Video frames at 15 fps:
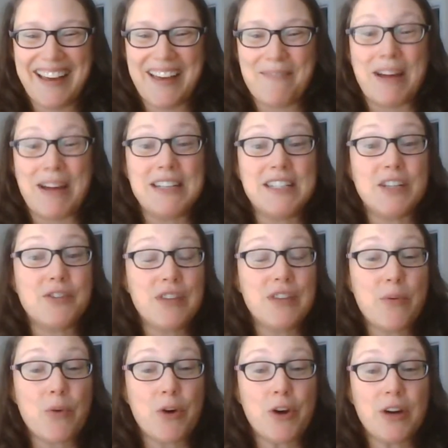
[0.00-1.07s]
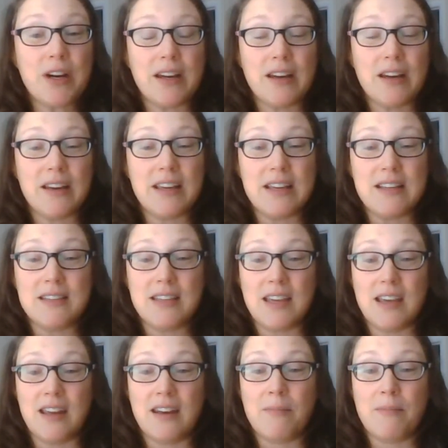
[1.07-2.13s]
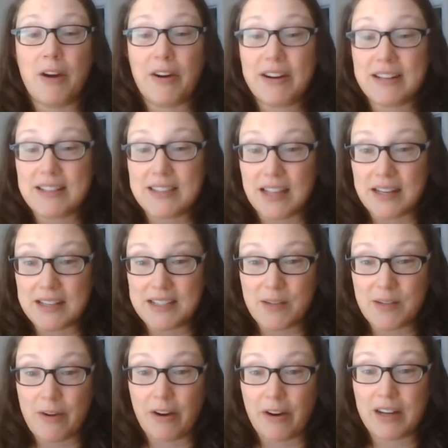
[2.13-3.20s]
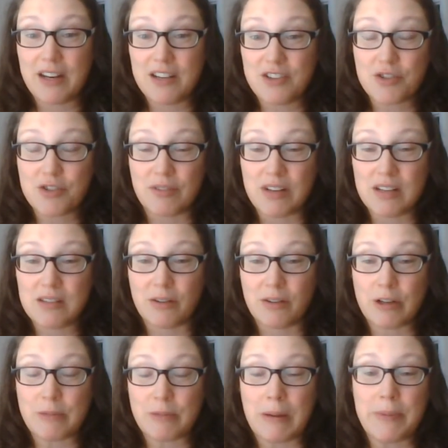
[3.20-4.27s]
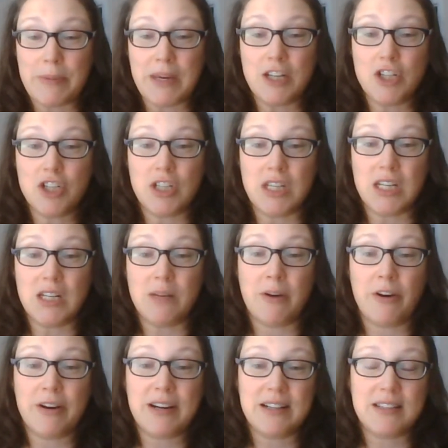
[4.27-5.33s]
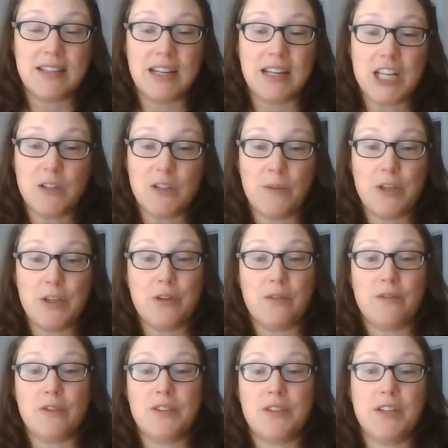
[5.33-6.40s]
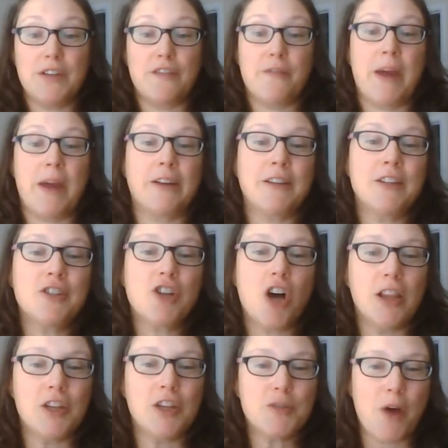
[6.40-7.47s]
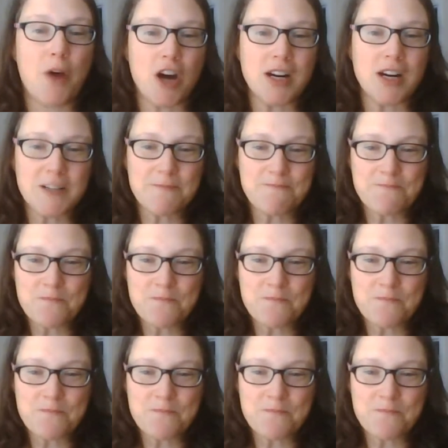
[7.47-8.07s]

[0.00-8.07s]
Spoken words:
My degree work is in American Studies and American History, so I earned my PhD in American Studies from the University of Maryland, College Park,